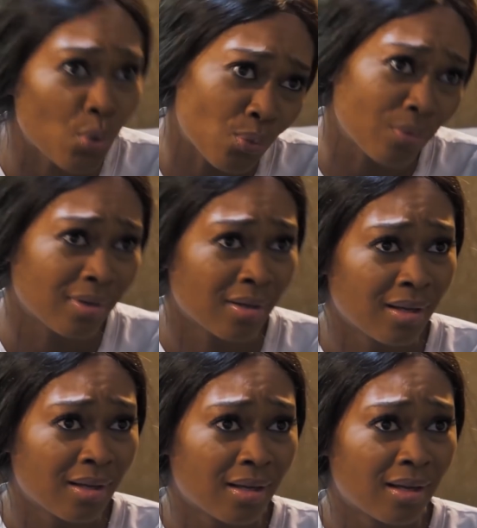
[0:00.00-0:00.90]
do.
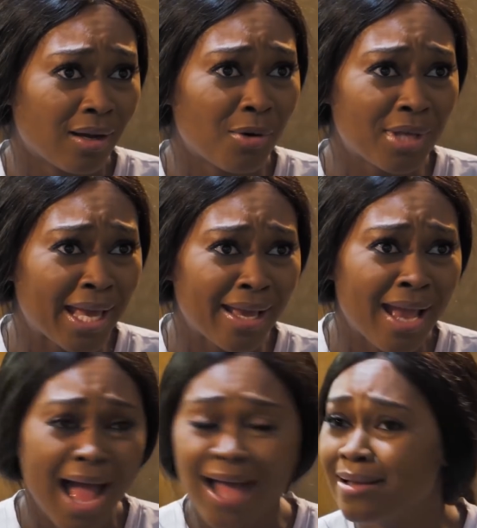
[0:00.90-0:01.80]

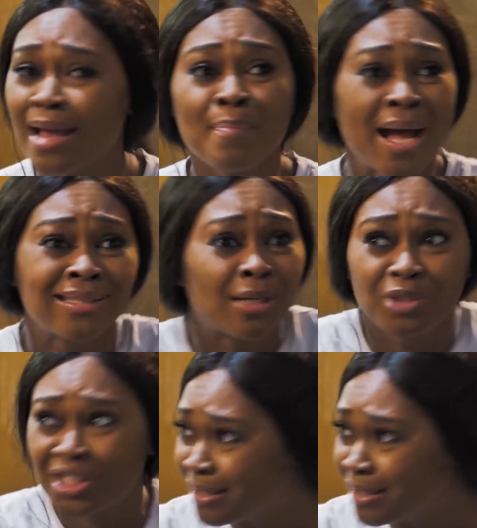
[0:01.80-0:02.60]
Okay? A man that will